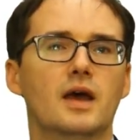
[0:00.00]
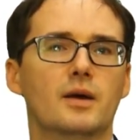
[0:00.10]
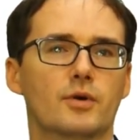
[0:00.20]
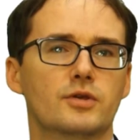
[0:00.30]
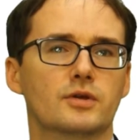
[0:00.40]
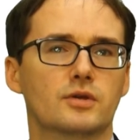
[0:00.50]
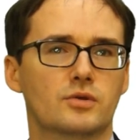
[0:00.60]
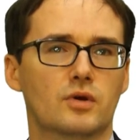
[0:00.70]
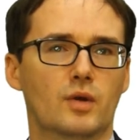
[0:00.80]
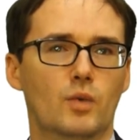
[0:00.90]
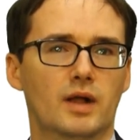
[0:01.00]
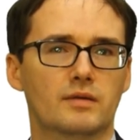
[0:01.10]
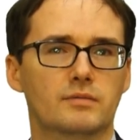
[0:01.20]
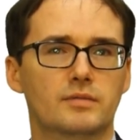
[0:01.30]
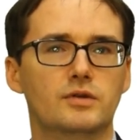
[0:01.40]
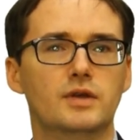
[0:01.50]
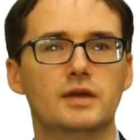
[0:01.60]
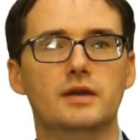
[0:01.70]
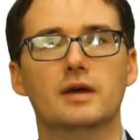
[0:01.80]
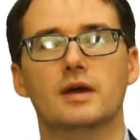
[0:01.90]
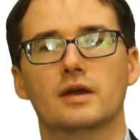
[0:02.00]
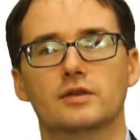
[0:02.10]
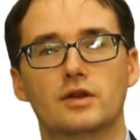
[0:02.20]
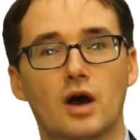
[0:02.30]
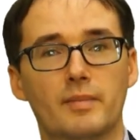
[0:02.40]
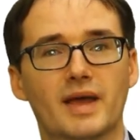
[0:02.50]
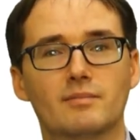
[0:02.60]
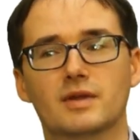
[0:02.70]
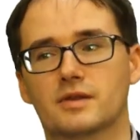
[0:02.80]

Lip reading: project is going well. You need to not make